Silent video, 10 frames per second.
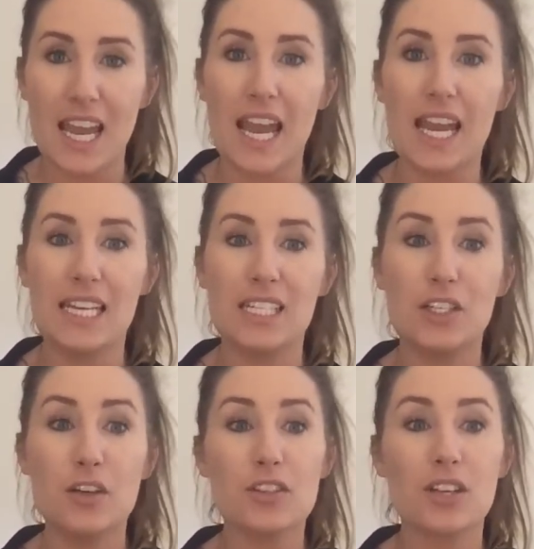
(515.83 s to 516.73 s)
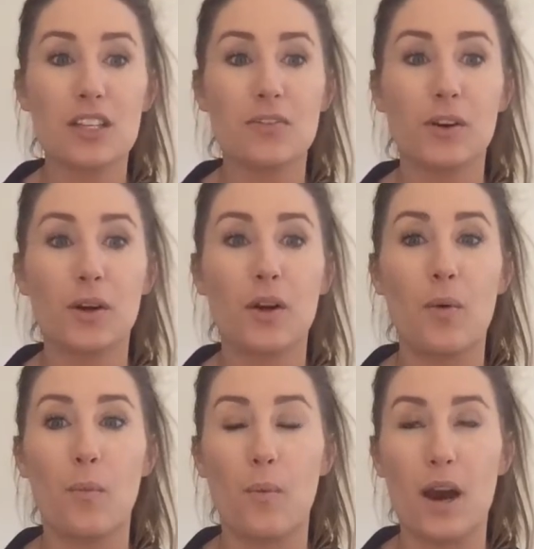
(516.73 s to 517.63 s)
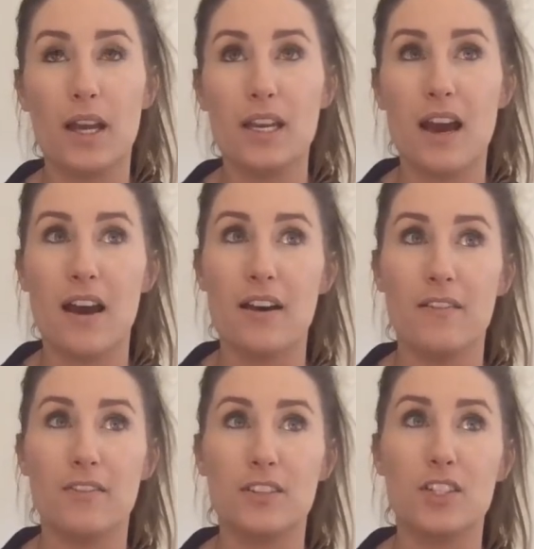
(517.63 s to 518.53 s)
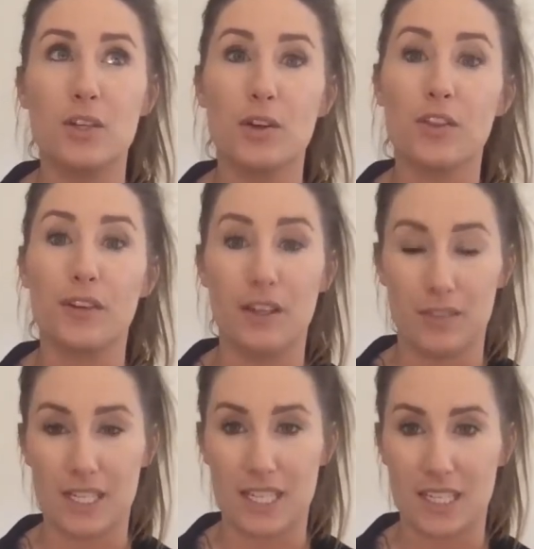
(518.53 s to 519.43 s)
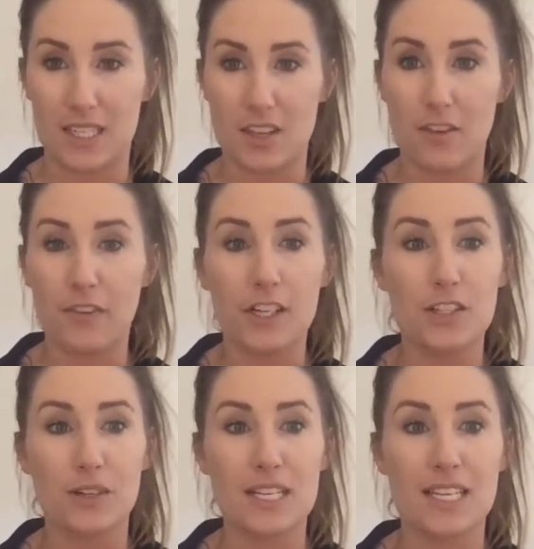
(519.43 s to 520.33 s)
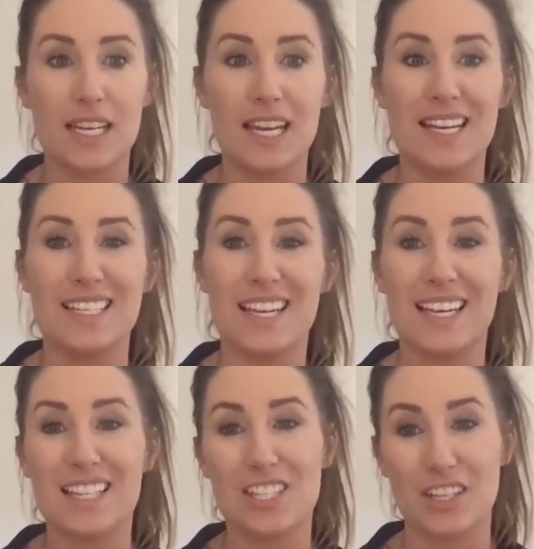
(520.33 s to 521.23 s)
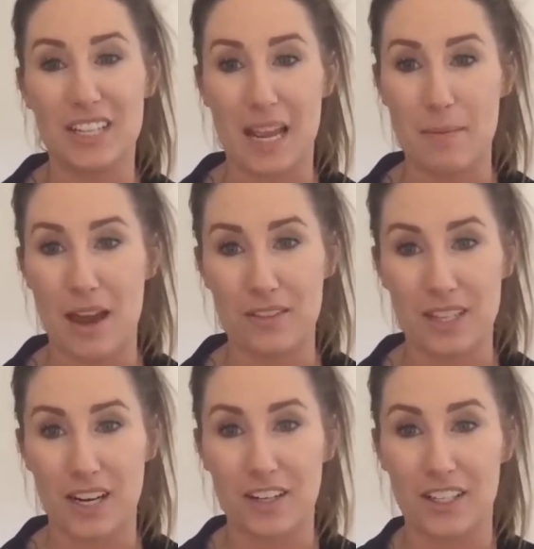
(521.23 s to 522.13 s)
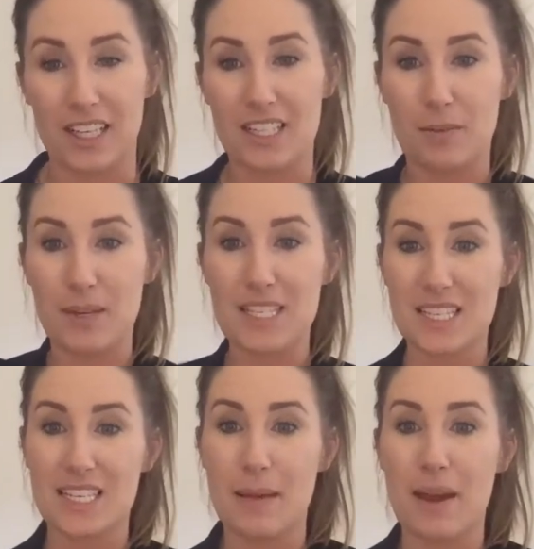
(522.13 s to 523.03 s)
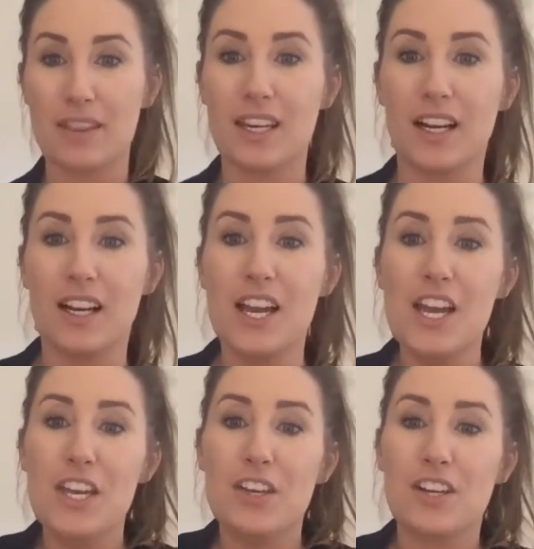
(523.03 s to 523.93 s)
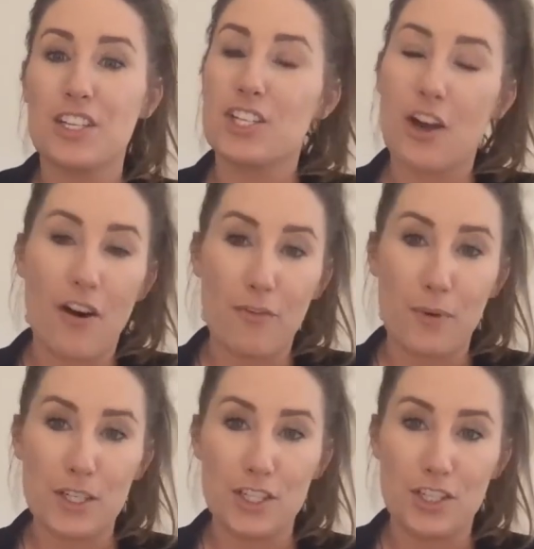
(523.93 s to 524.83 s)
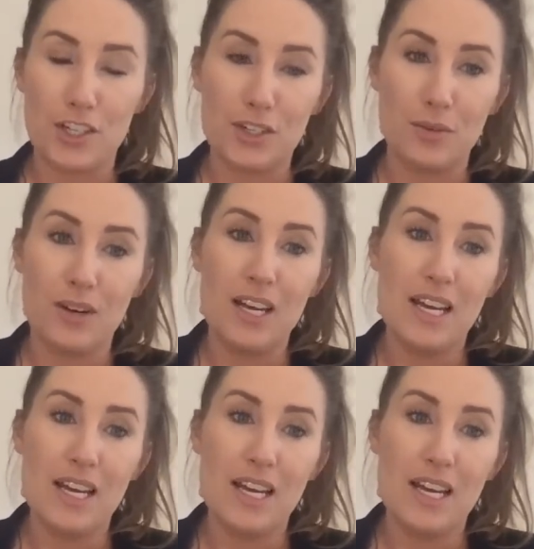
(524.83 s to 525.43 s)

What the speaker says: And usually it's for one of two or three reasons. So the first reason is it gets your name out there. It gets your business name out there. You get to show off what you do.